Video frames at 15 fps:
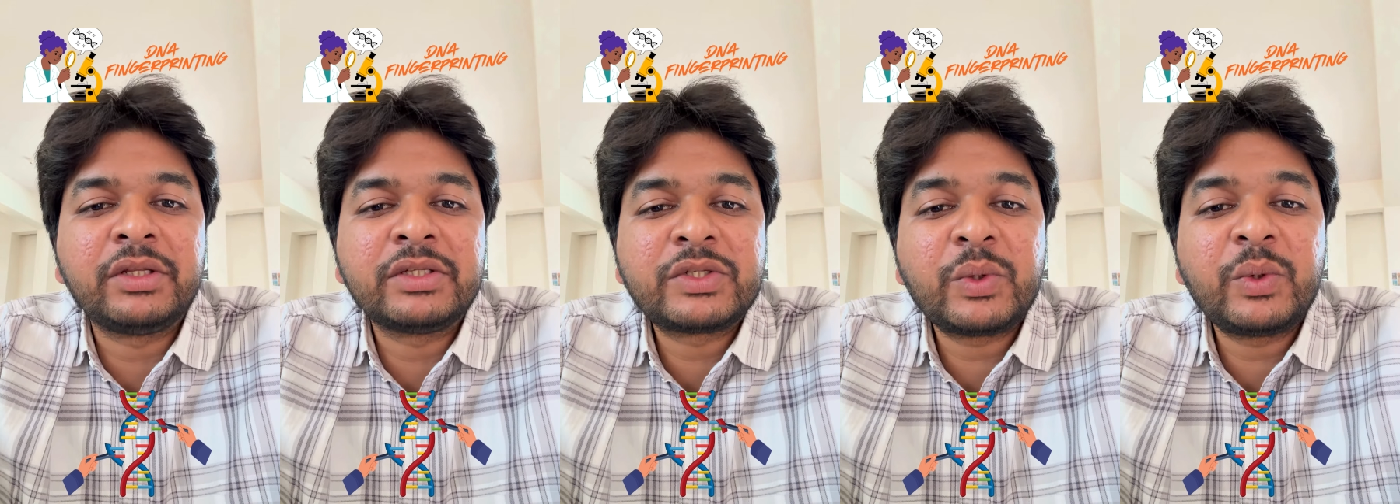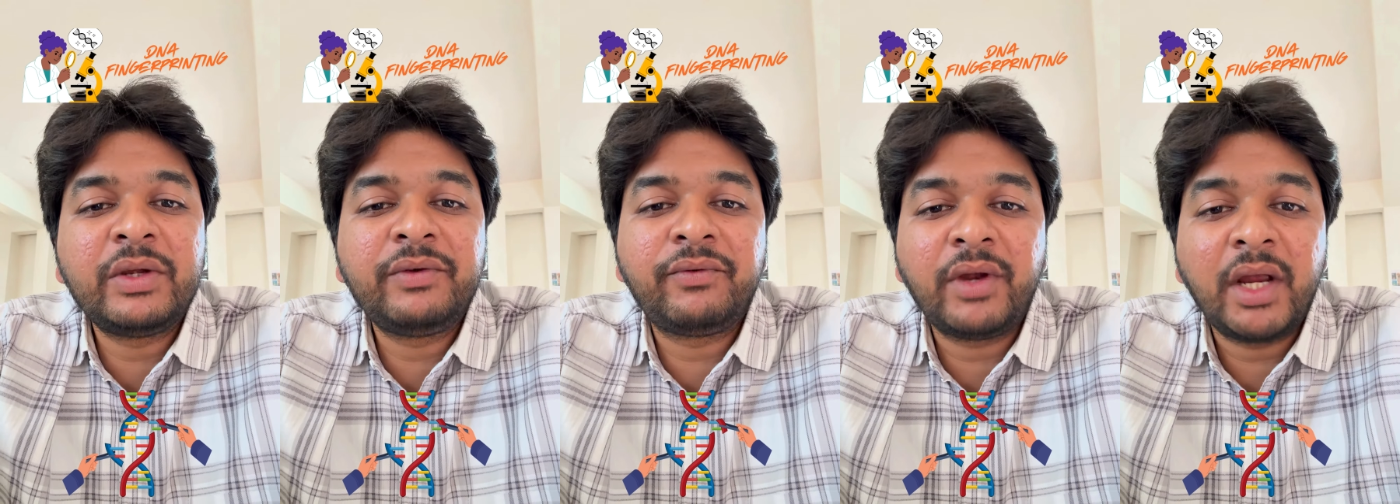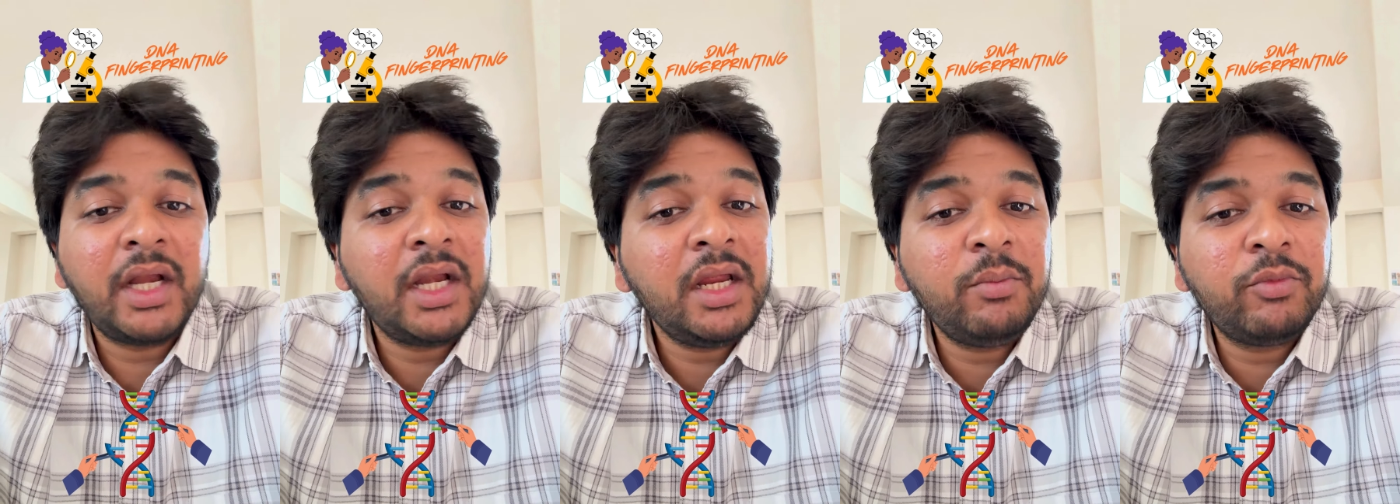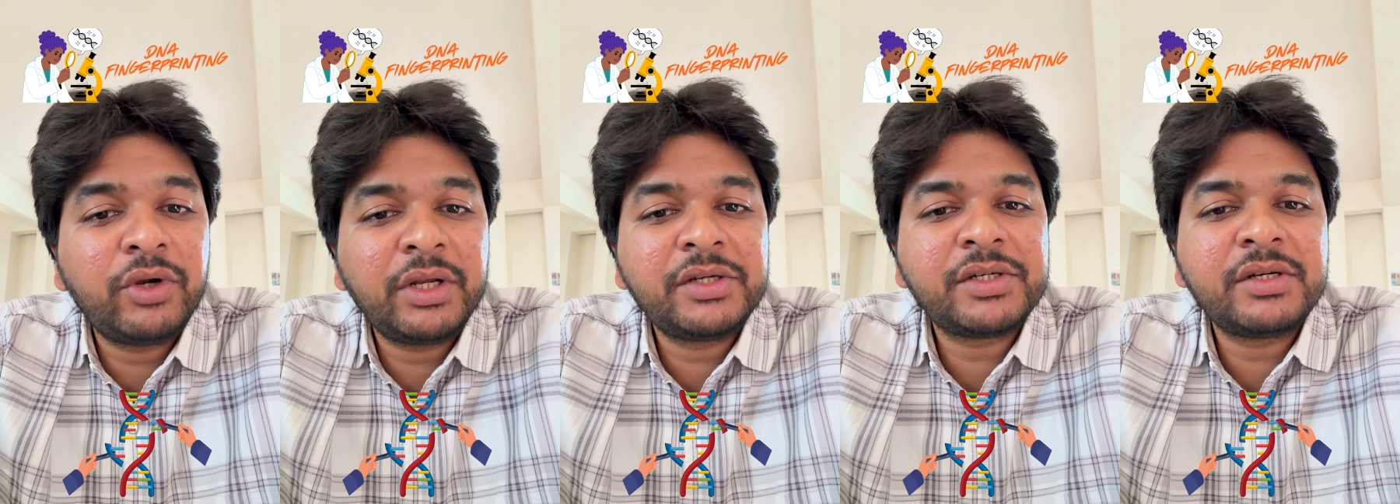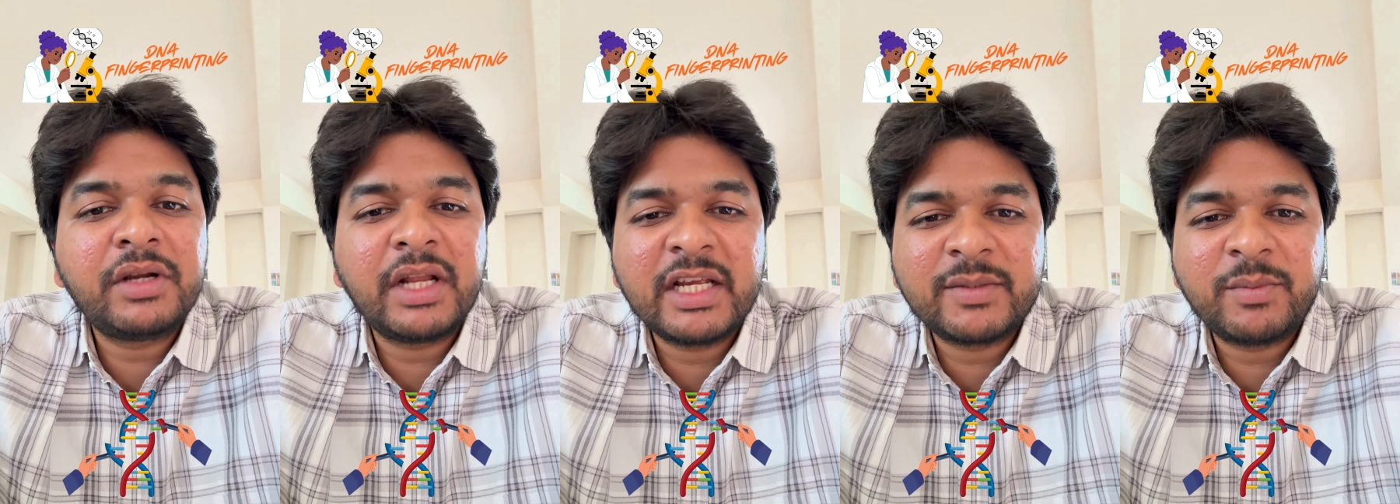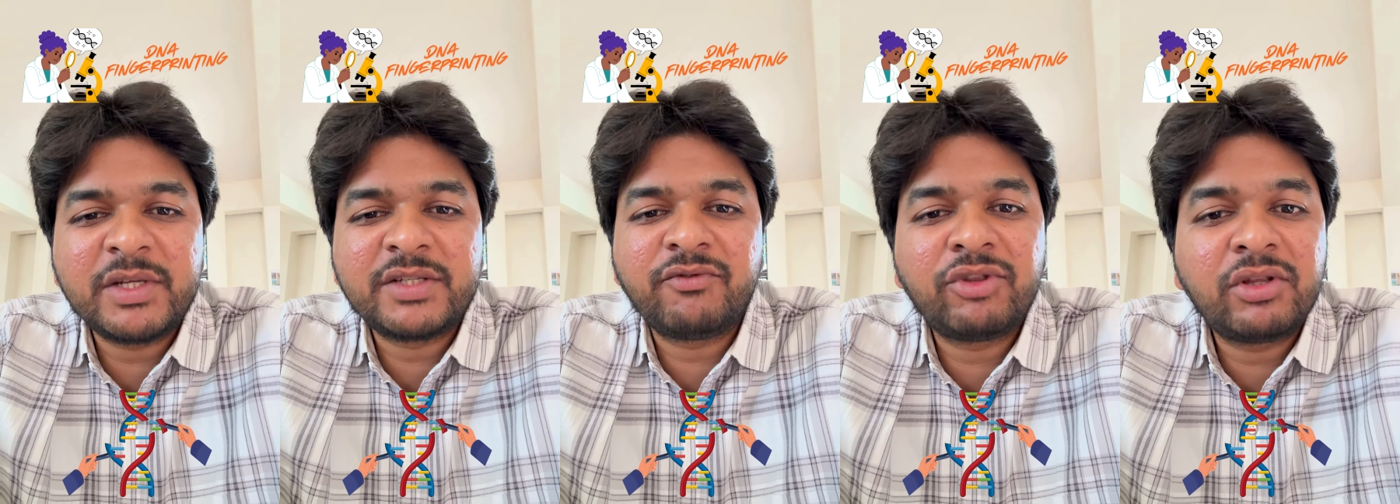So if any mutation takes
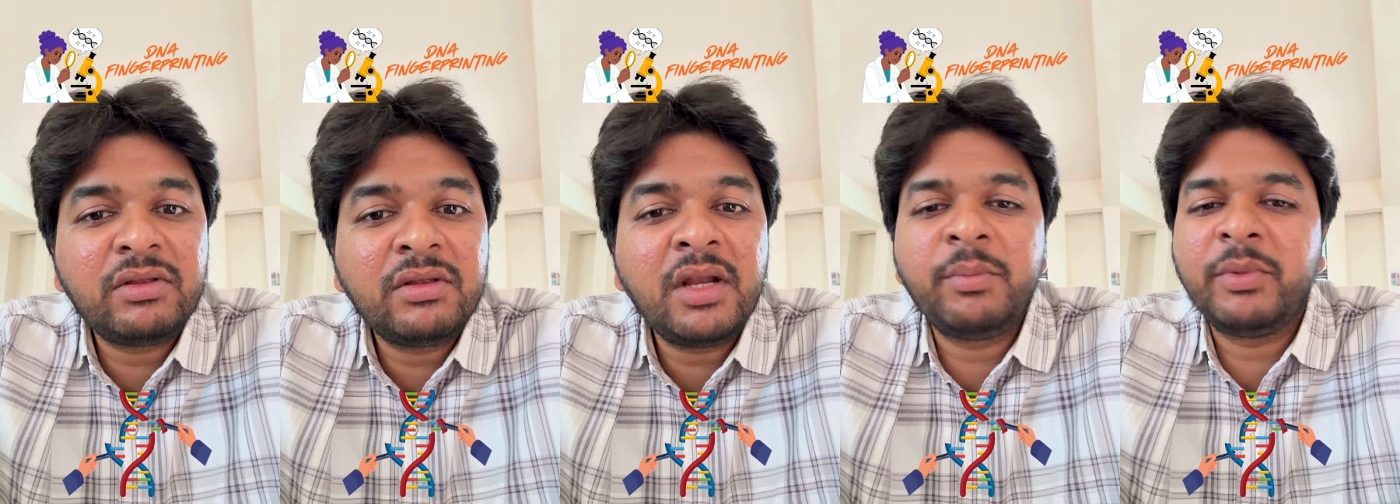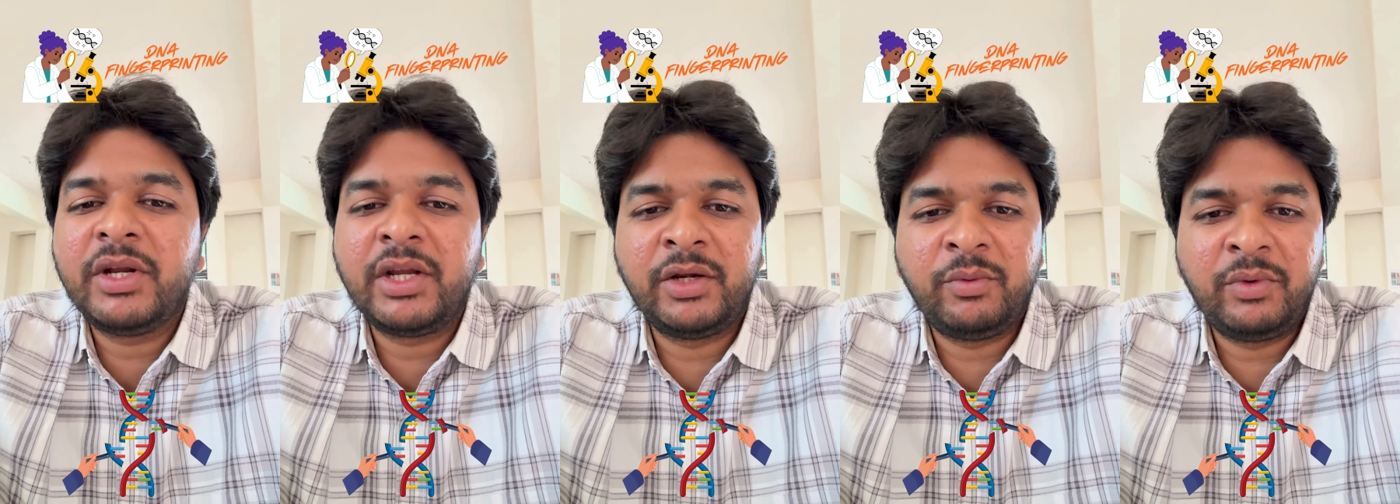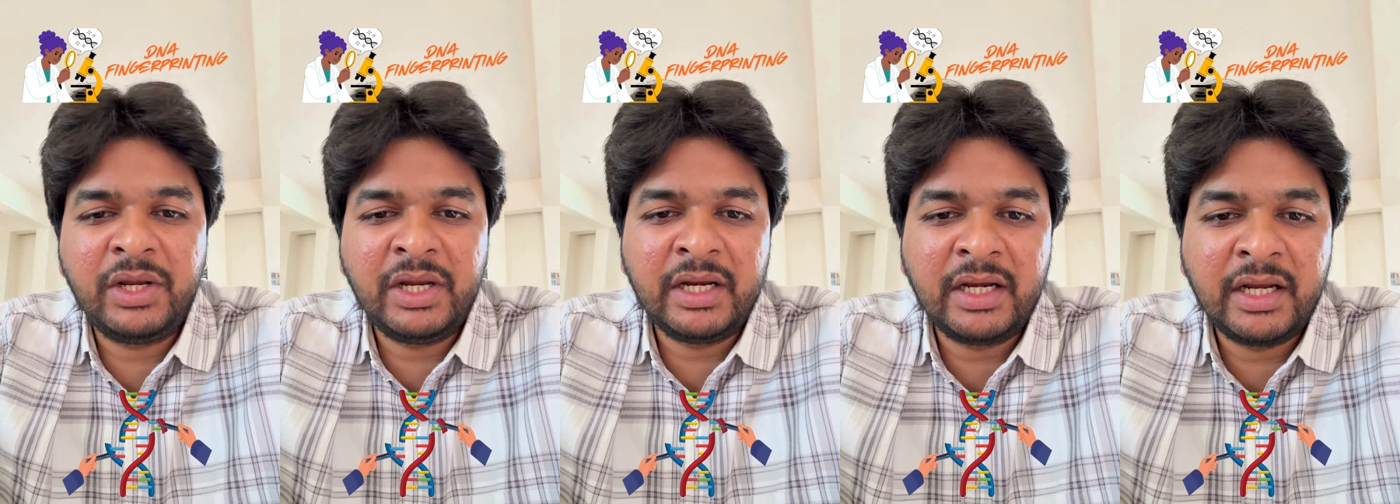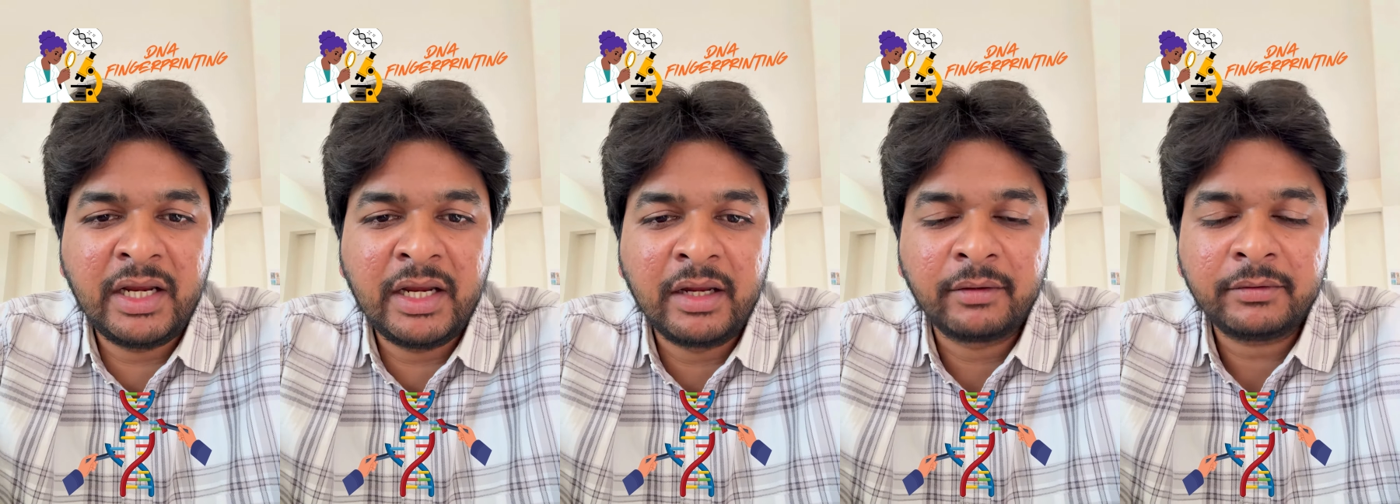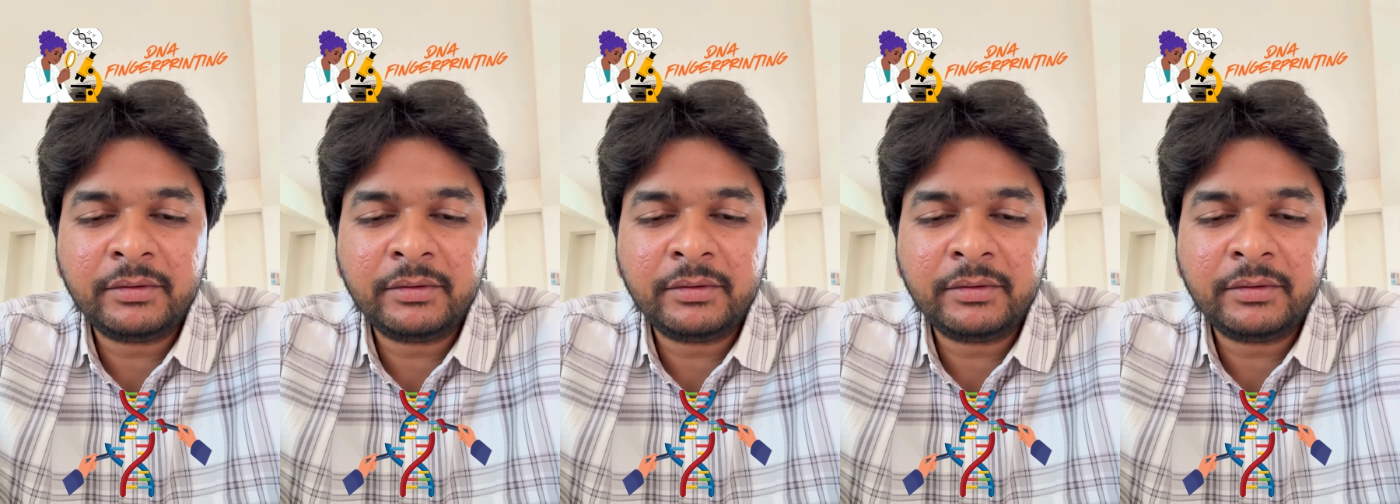place within the repetitive DNA,